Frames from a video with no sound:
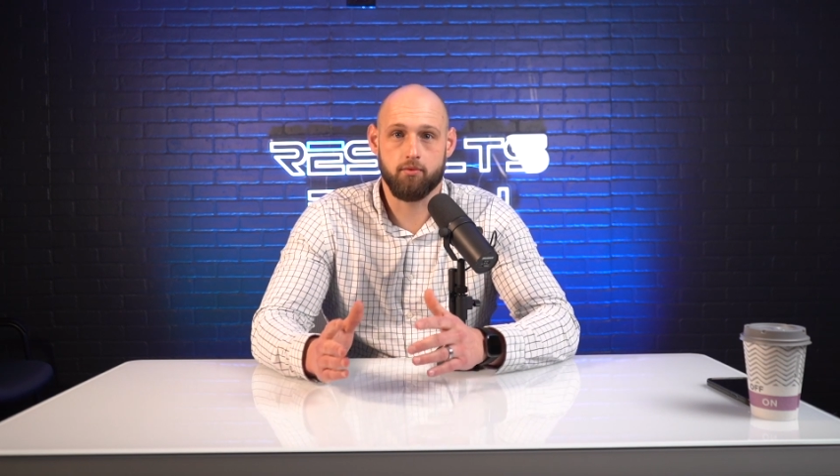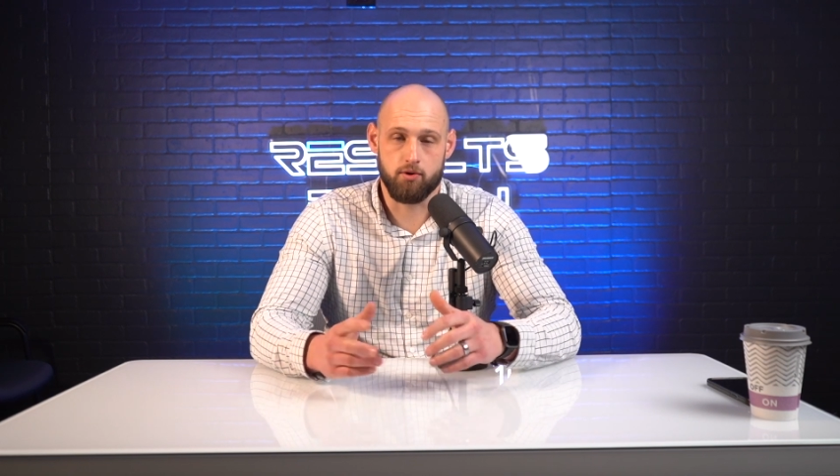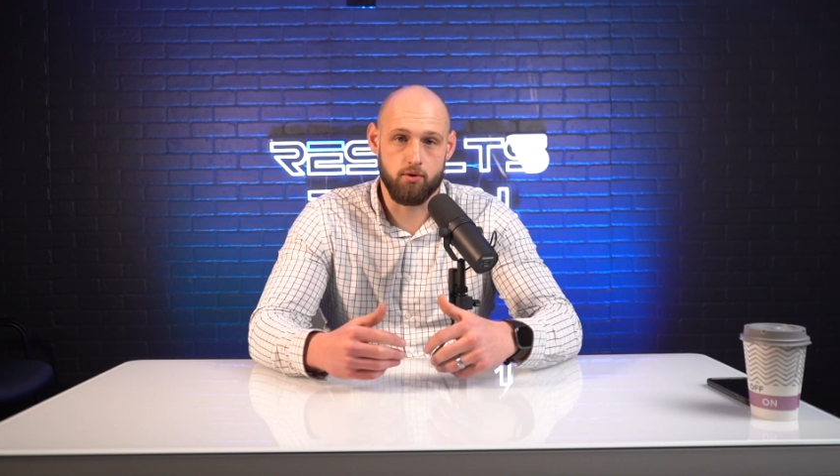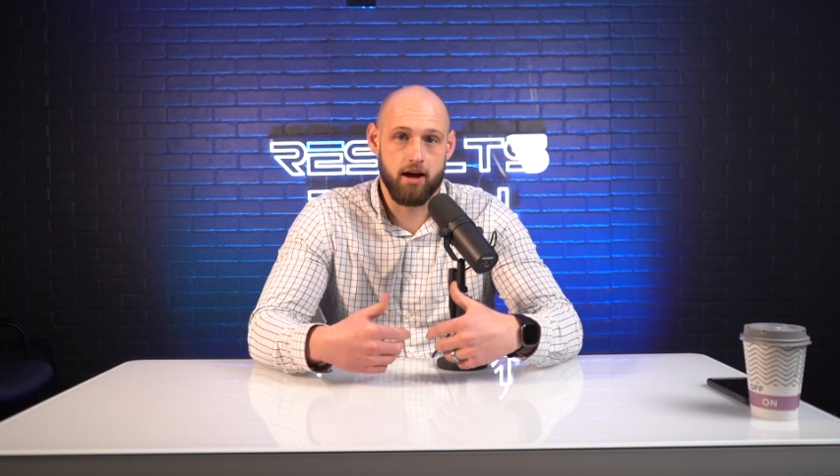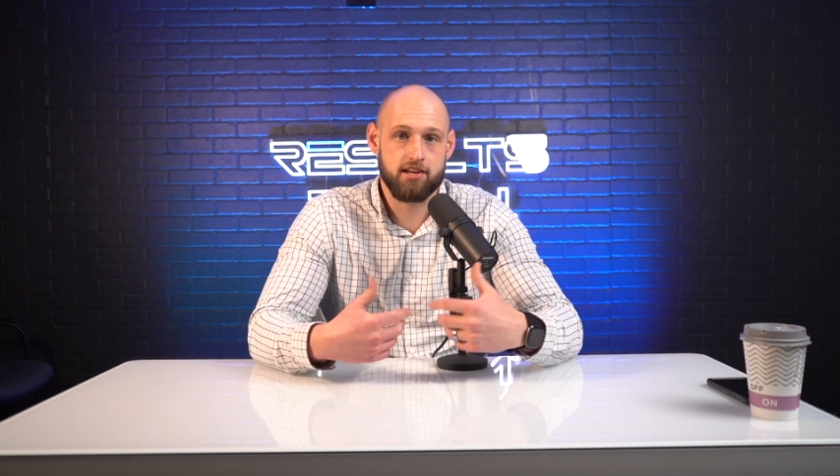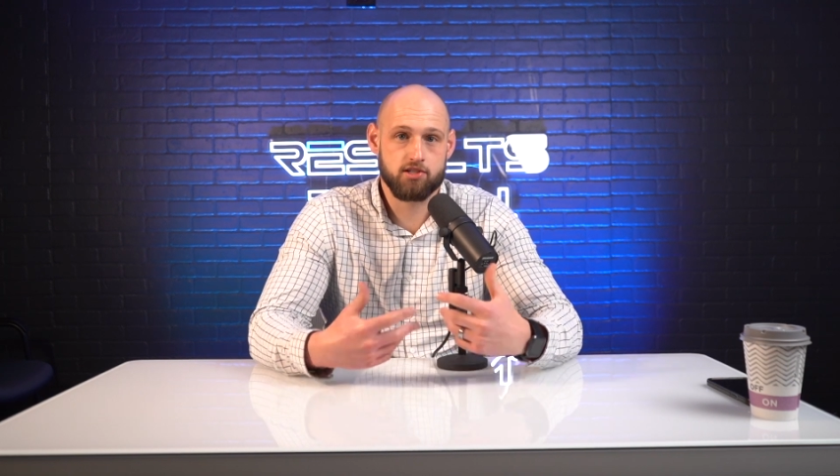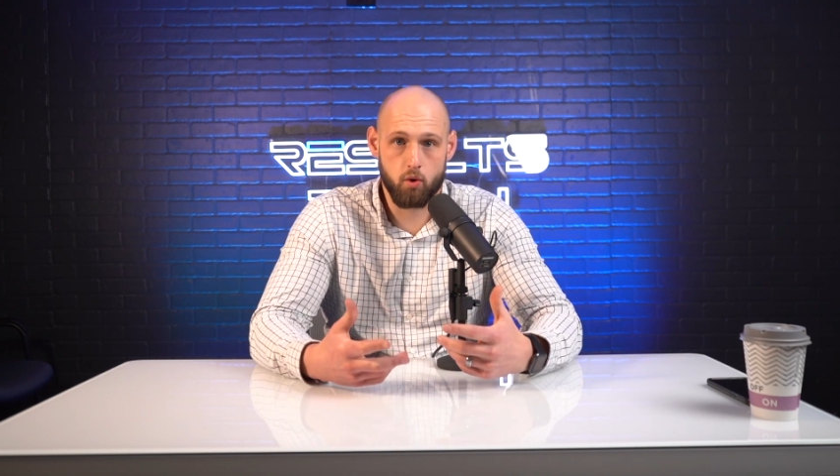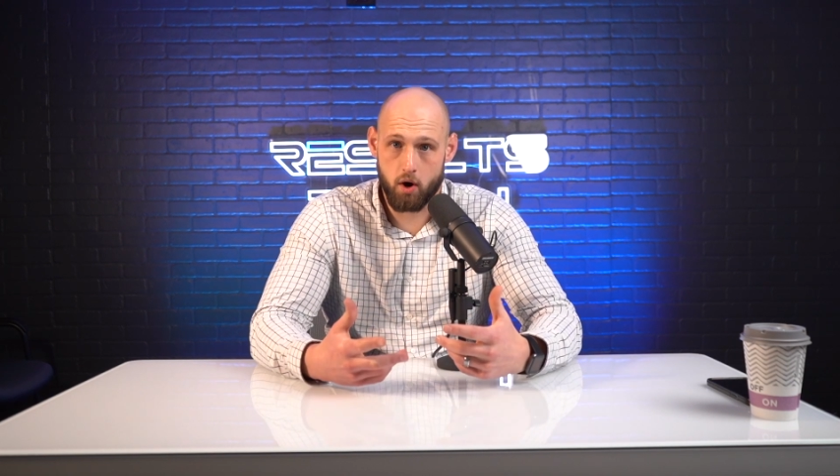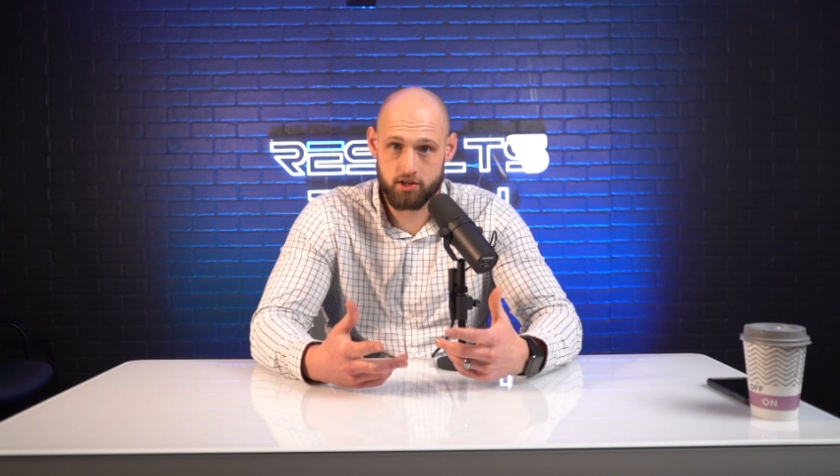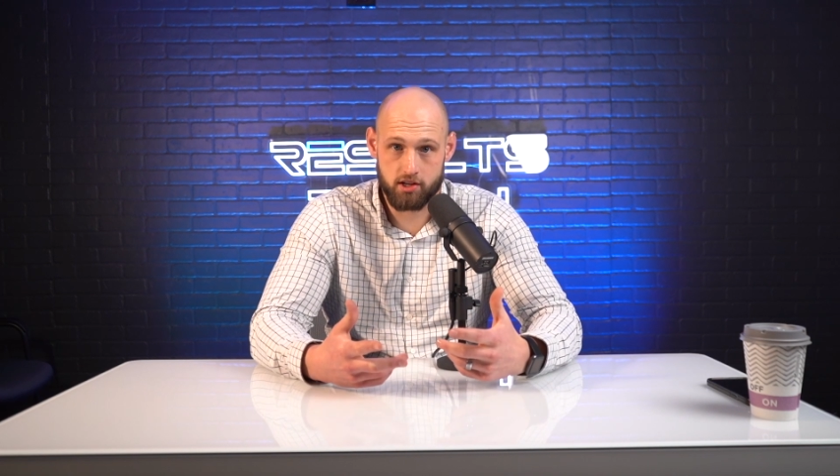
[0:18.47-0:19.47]
When you ask a
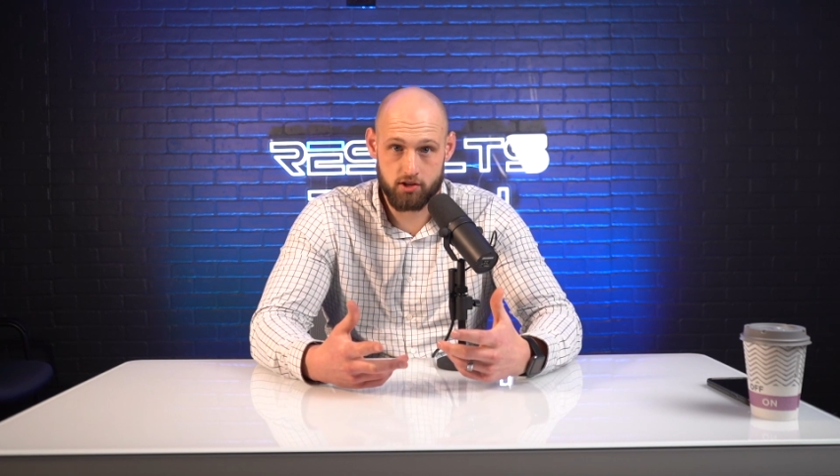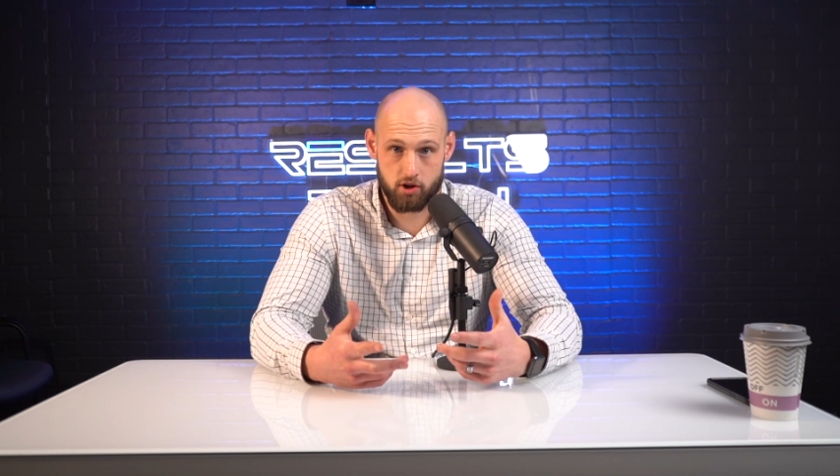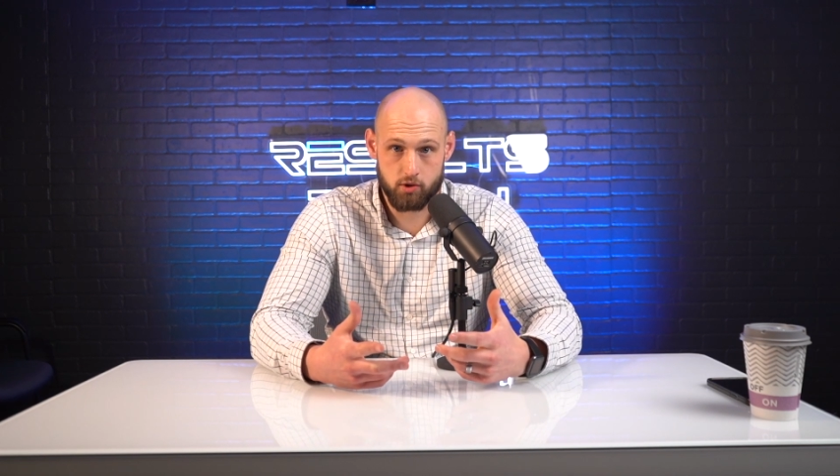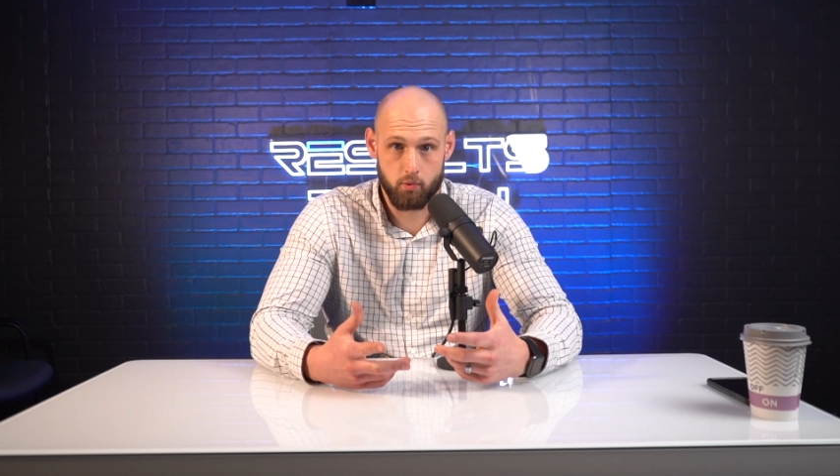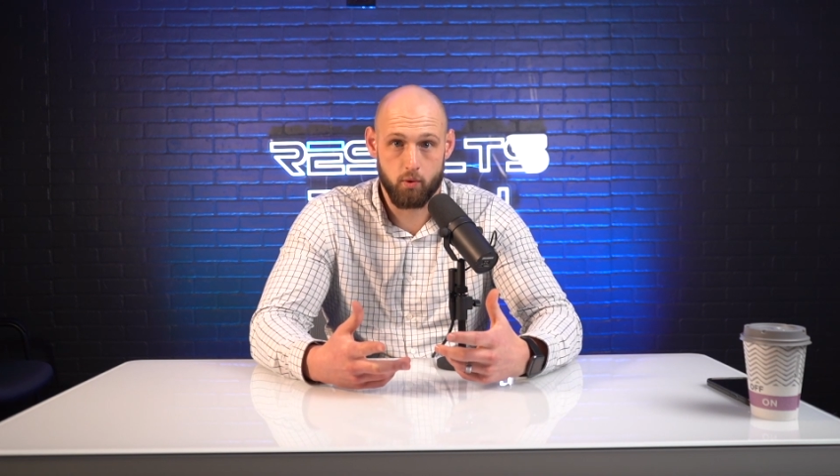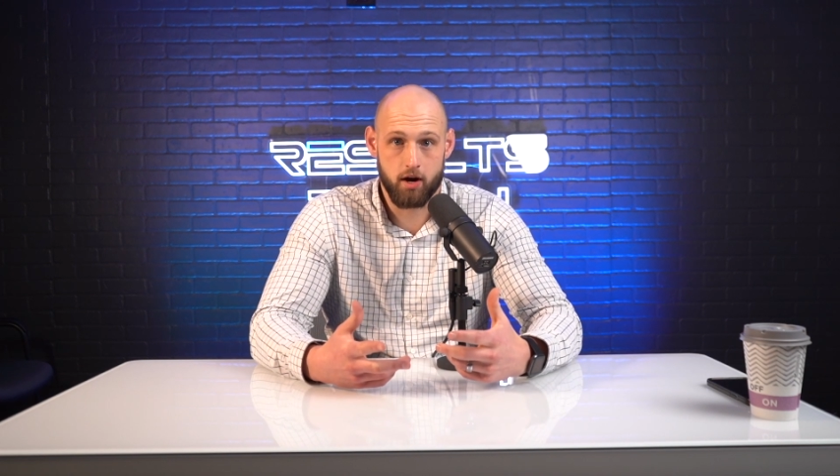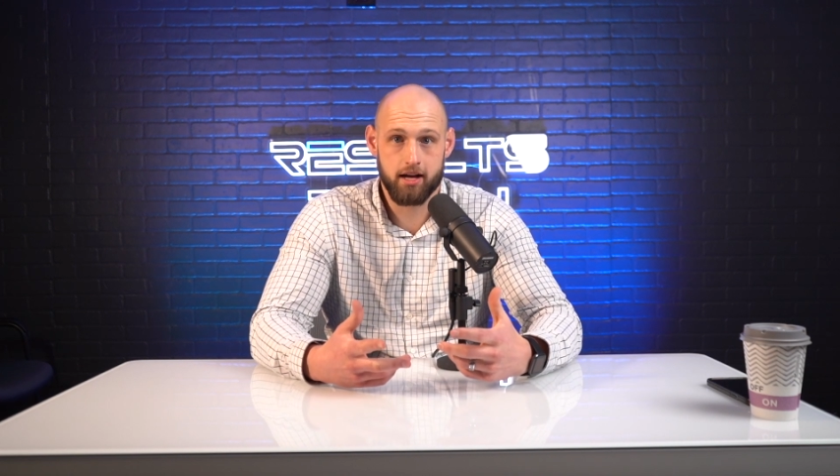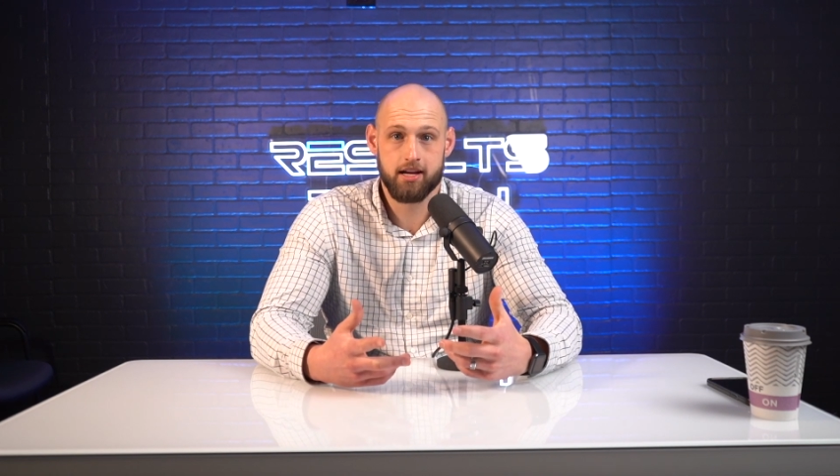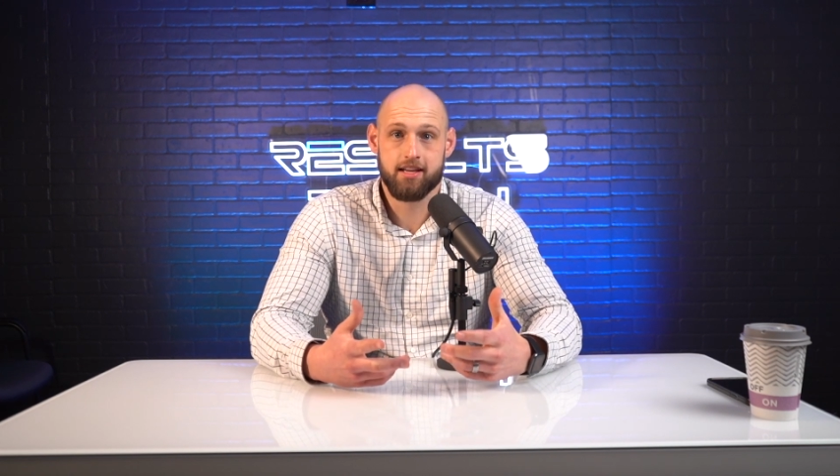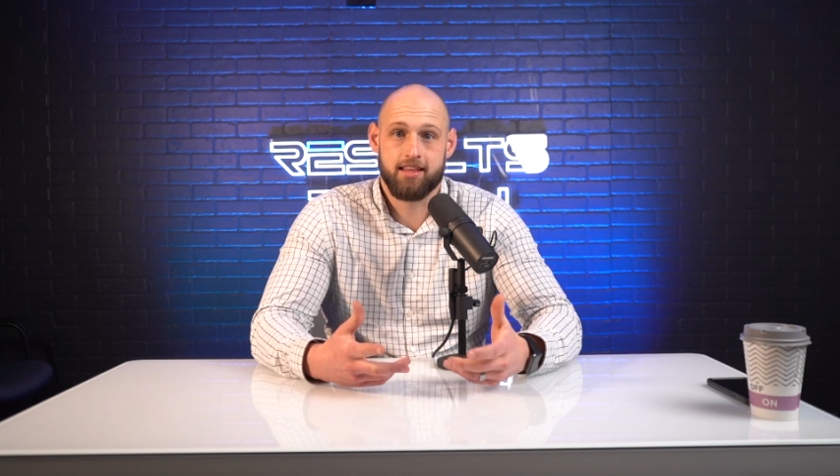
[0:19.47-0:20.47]
question that starts with why,